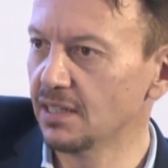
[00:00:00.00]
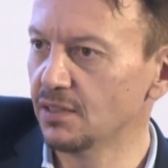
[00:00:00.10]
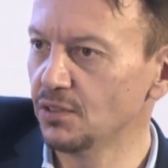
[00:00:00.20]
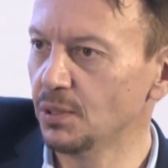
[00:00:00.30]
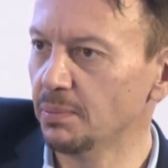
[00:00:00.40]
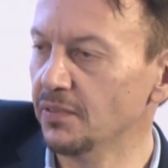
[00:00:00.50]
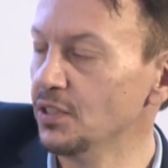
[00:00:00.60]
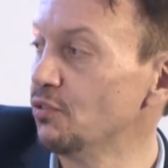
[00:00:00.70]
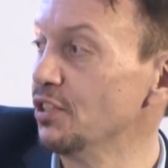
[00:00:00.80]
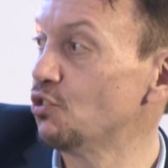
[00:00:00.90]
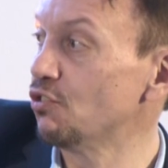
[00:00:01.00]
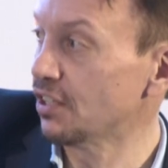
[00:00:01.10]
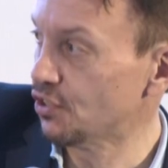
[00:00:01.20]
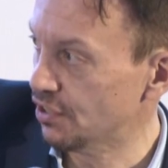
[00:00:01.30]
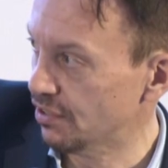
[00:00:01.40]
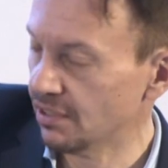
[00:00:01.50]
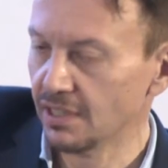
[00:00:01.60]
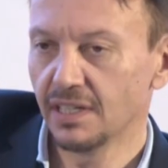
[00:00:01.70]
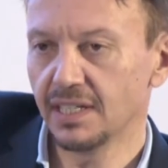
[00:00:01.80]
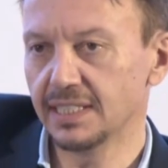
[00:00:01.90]
supervisory structure
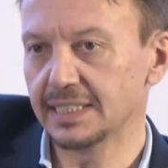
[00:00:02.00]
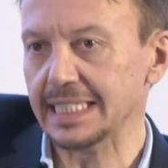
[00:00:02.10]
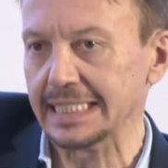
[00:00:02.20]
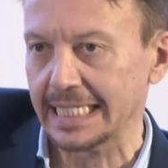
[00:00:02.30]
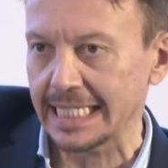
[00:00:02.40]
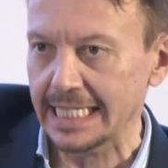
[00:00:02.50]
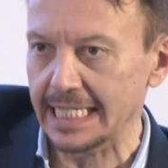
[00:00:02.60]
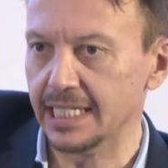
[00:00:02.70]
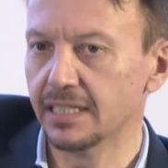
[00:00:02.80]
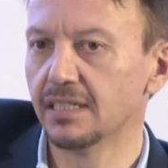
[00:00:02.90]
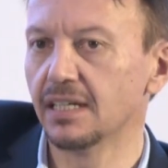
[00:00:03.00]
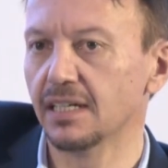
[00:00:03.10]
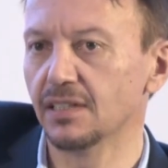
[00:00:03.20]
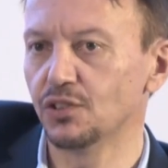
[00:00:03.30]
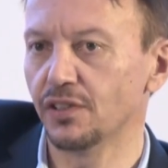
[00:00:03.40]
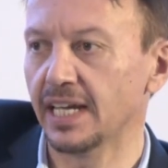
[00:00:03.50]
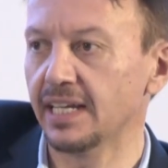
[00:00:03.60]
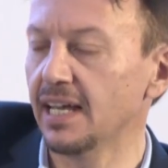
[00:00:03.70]
is key to that.